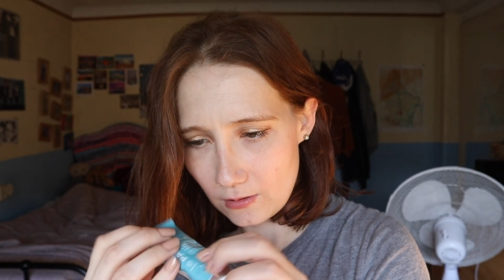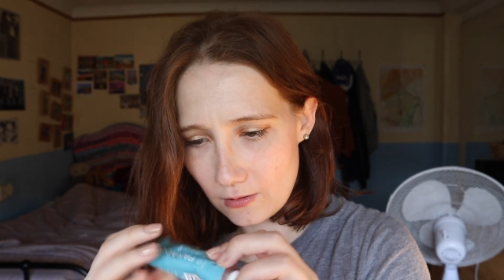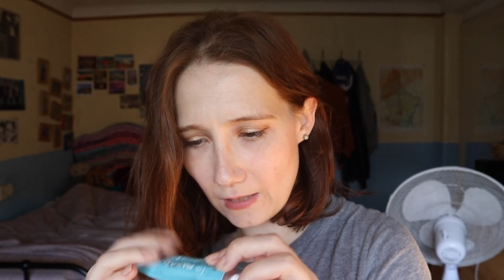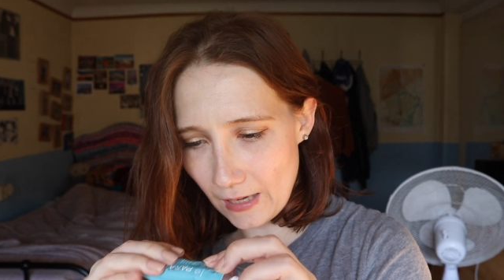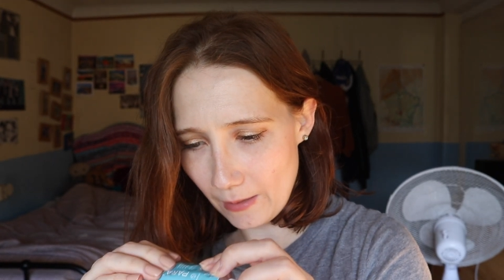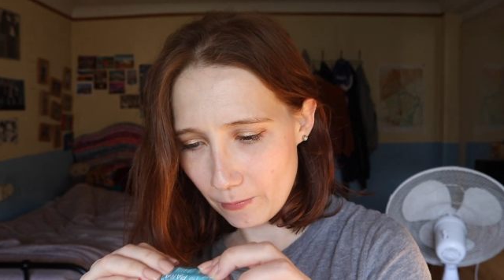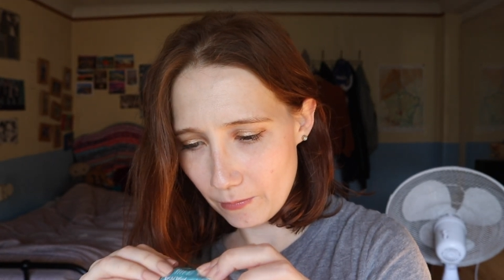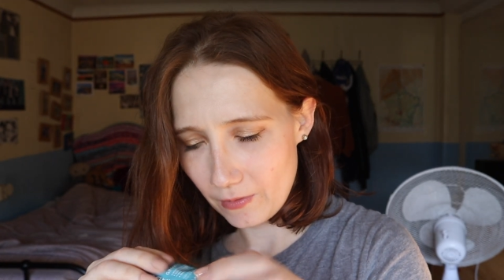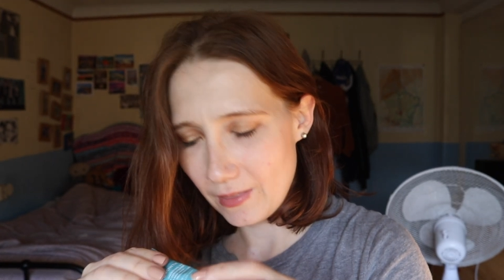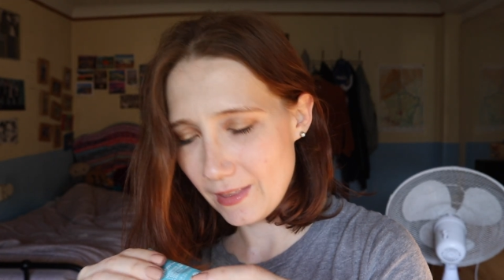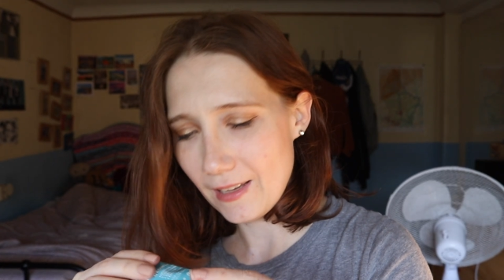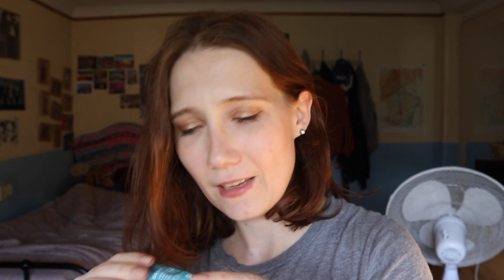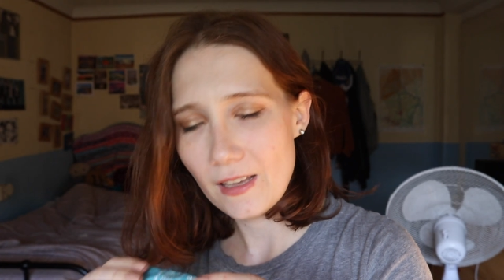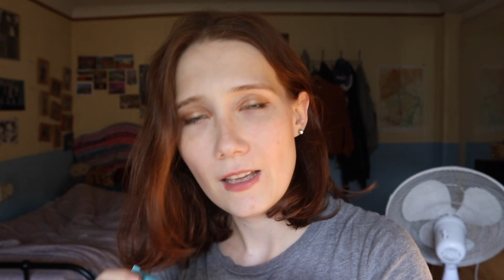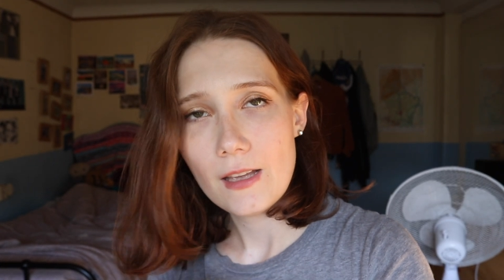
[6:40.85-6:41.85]
type
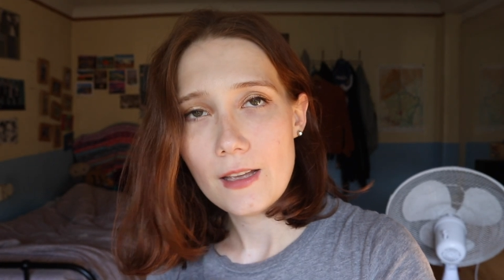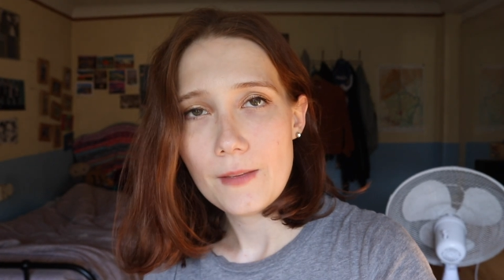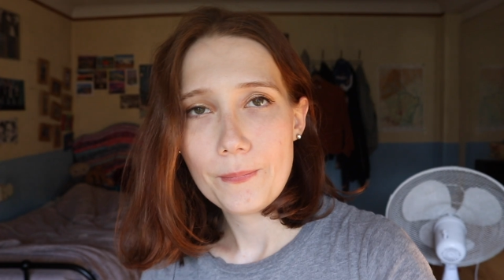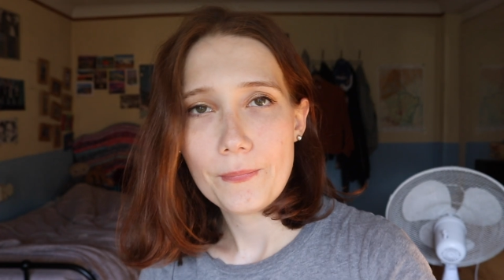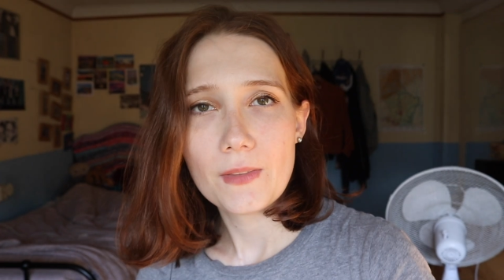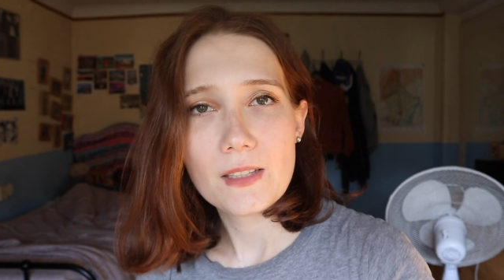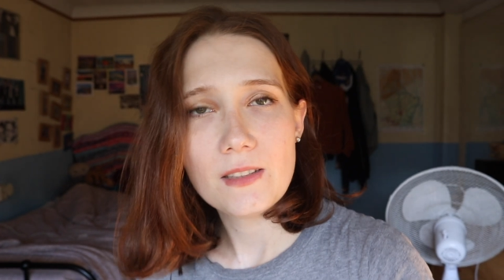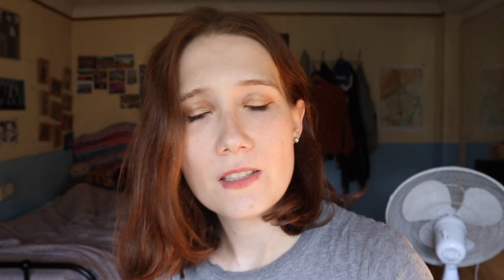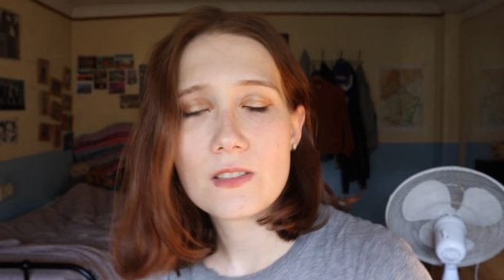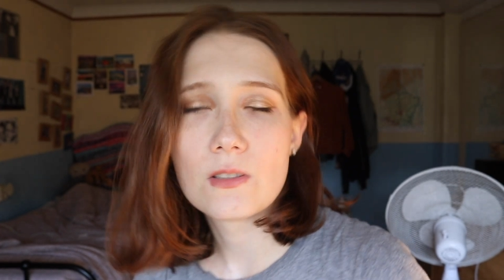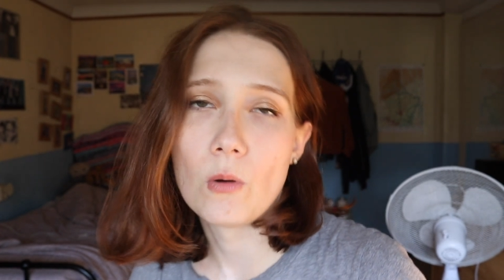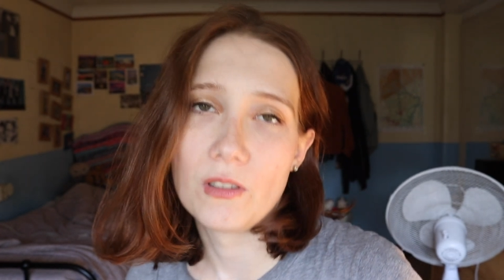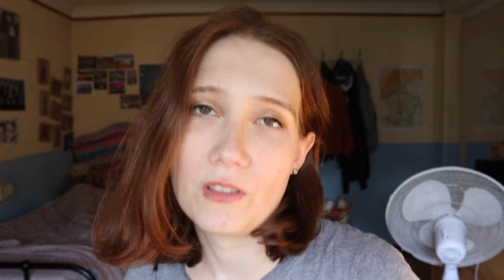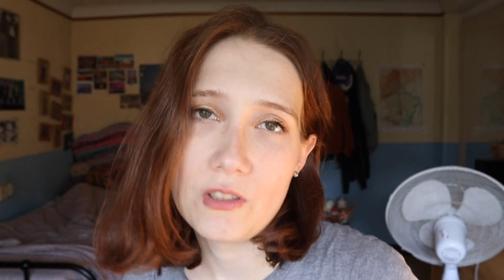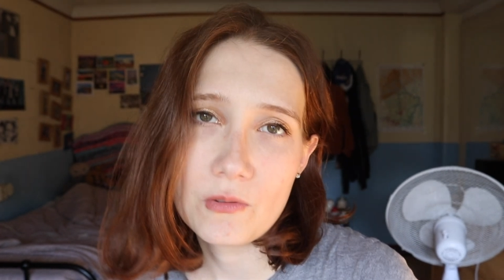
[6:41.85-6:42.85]
thing. They're so
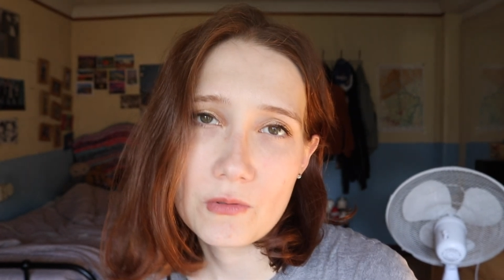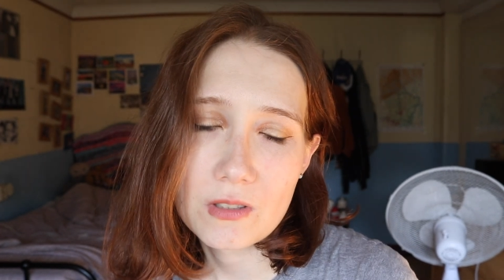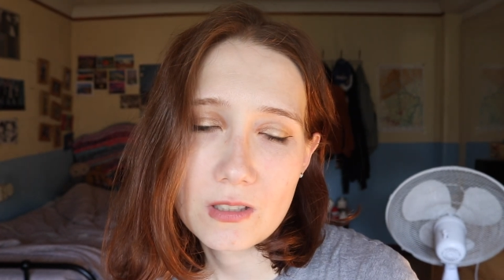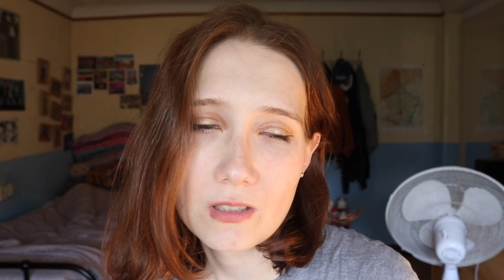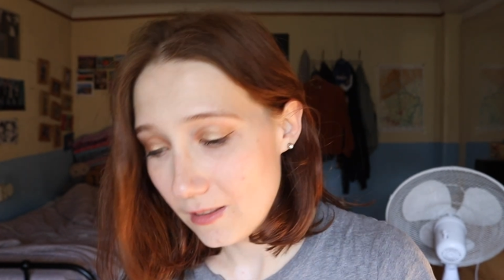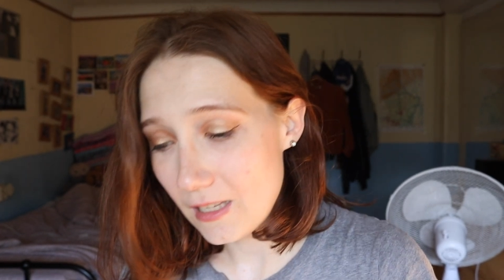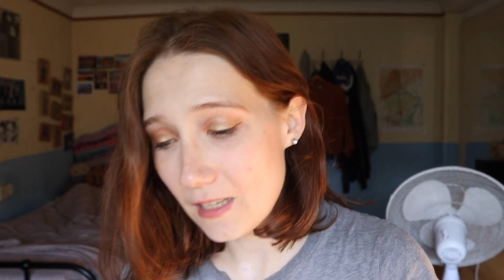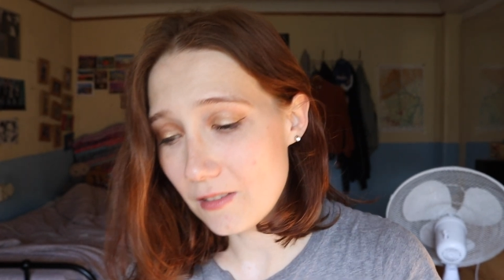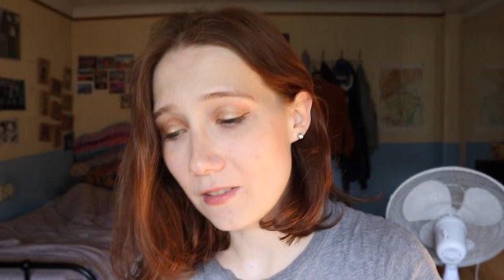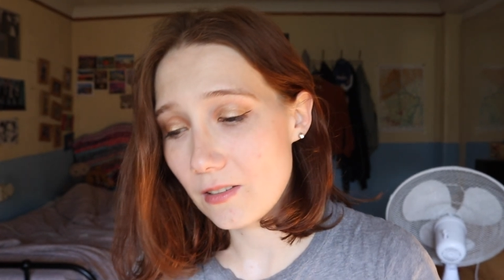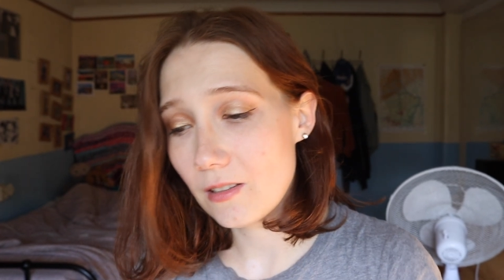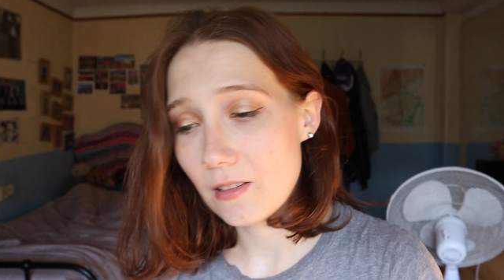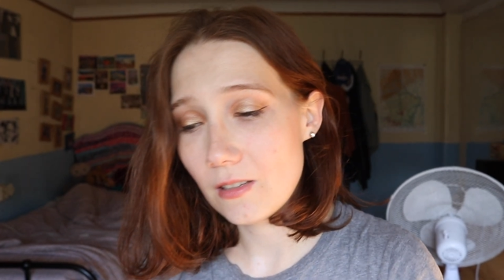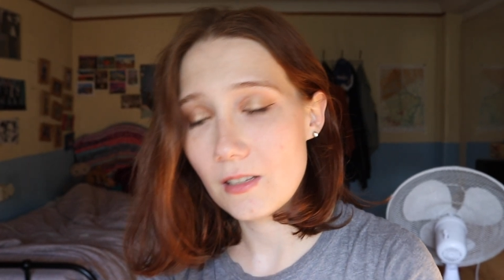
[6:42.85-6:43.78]
hard to use. This,